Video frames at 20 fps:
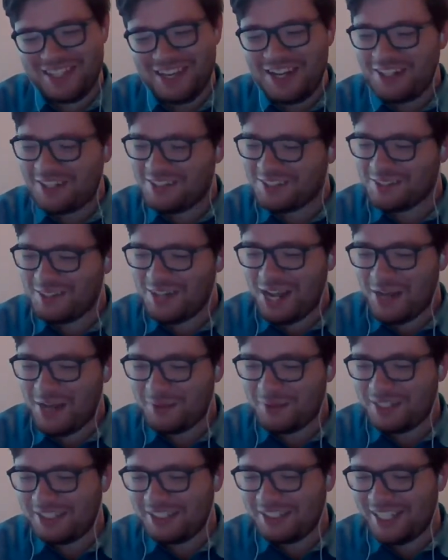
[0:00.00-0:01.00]
Also, hi,
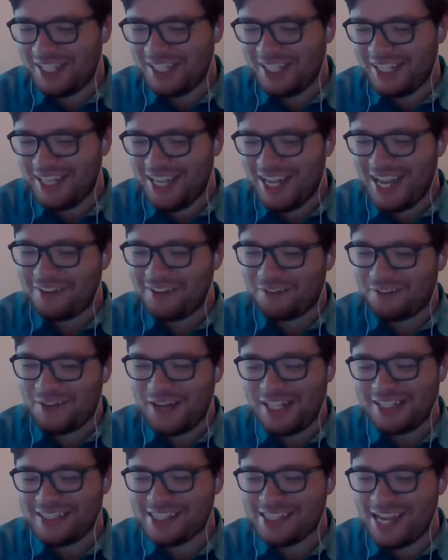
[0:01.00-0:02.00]
Wonder Lady. Hi,
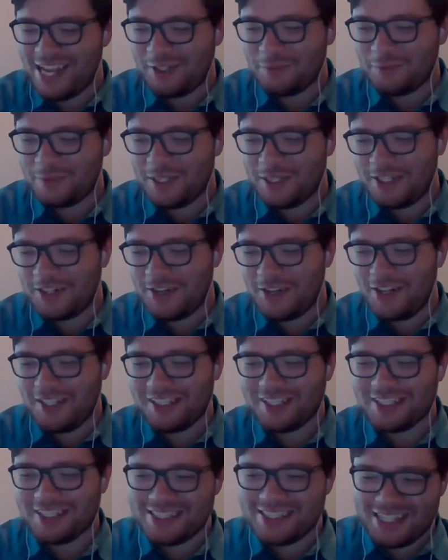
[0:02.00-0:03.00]
friends. I hope that you're all
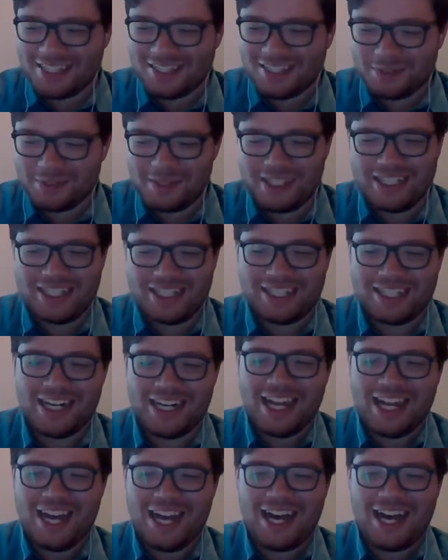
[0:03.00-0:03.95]
excited to be here.